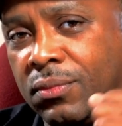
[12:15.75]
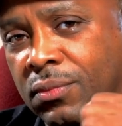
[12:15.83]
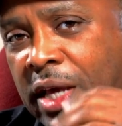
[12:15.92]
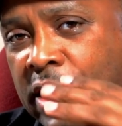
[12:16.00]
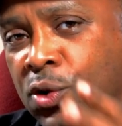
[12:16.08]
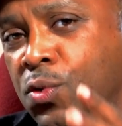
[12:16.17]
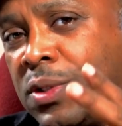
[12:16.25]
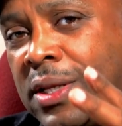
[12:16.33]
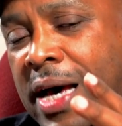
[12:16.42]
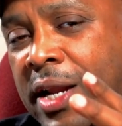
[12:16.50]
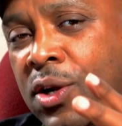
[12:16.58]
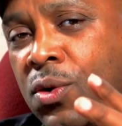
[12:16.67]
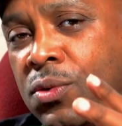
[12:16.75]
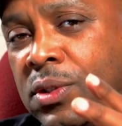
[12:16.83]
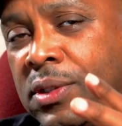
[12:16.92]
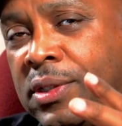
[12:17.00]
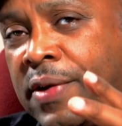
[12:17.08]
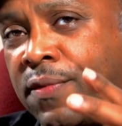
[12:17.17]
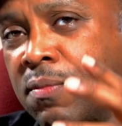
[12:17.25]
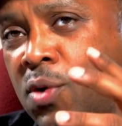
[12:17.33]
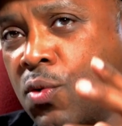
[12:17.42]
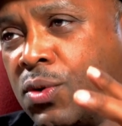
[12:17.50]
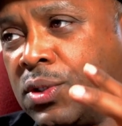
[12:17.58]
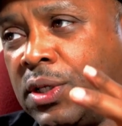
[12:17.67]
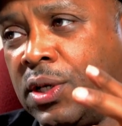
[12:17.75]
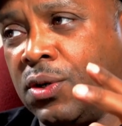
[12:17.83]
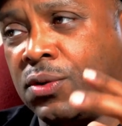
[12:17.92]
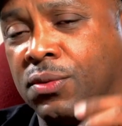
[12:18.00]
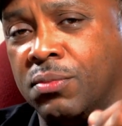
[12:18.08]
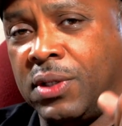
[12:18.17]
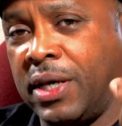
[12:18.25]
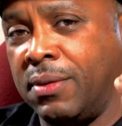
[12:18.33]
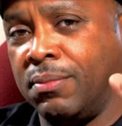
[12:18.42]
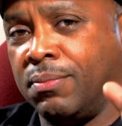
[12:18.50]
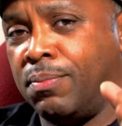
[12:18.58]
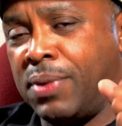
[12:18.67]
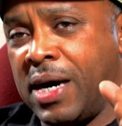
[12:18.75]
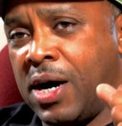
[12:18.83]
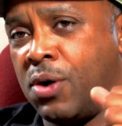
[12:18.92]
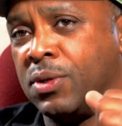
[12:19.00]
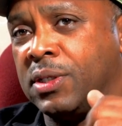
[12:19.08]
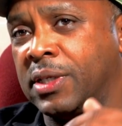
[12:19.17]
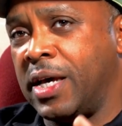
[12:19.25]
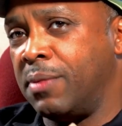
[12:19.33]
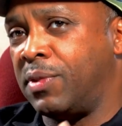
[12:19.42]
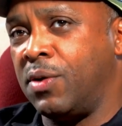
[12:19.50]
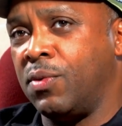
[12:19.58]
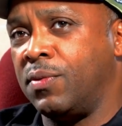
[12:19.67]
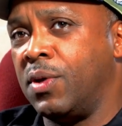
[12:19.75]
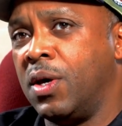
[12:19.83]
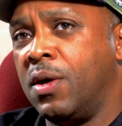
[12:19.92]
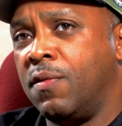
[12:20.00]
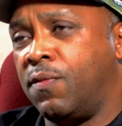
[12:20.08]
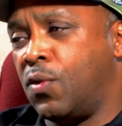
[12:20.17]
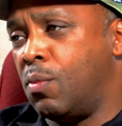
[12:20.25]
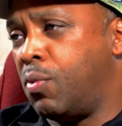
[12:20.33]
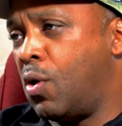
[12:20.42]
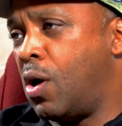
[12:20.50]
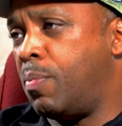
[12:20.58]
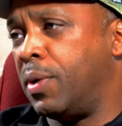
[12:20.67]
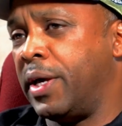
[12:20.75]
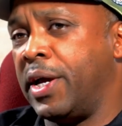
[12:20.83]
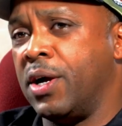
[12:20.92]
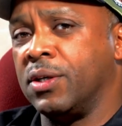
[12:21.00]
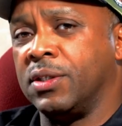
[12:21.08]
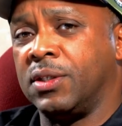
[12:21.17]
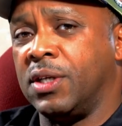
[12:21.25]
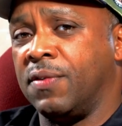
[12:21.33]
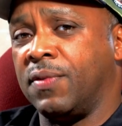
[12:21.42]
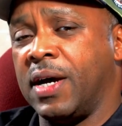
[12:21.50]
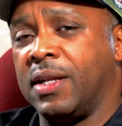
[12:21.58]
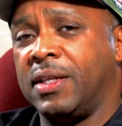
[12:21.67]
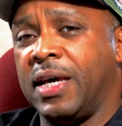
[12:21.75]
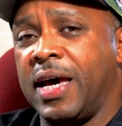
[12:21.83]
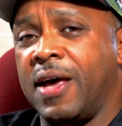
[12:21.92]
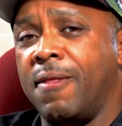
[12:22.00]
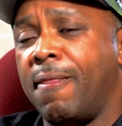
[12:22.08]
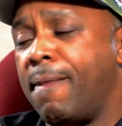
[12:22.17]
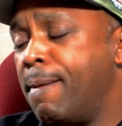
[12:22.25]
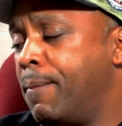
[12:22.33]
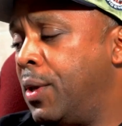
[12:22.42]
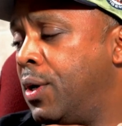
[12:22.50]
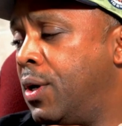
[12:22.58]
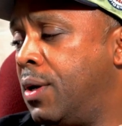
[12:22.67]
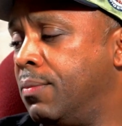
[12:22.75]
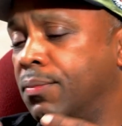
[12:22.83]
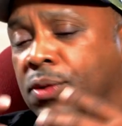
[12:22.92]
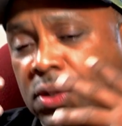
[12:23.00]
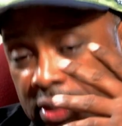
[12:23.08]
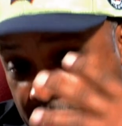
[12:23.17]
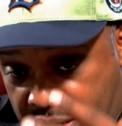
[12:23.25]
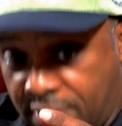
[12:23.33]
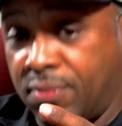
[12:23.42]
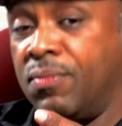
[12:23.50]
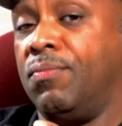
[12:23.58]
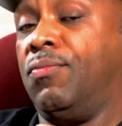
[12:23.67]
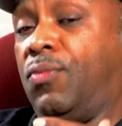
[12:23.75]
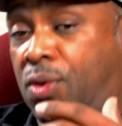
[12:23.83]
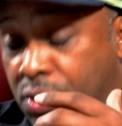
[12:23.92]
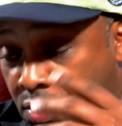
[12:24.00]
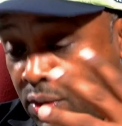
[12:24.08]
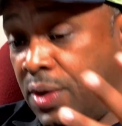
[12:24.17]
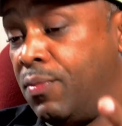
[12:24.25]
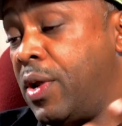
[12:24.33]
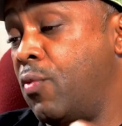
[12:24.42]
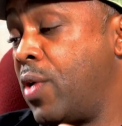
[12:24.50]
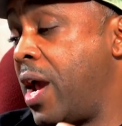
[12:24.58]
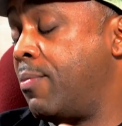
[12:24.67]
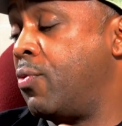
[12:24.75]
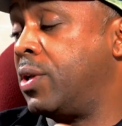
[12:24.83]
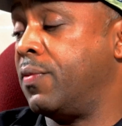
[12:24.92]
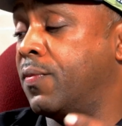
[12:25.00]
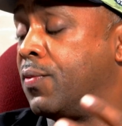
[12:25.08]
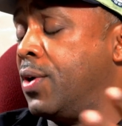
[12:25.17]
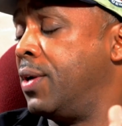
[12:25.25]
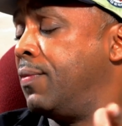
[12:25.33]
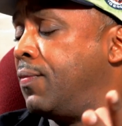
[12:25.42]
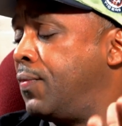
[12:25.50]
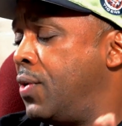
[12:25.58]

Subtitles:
they lose a lot of those different motor skills from getting pounded. Same thing with football players and stuff like that, because they ramming with the frontal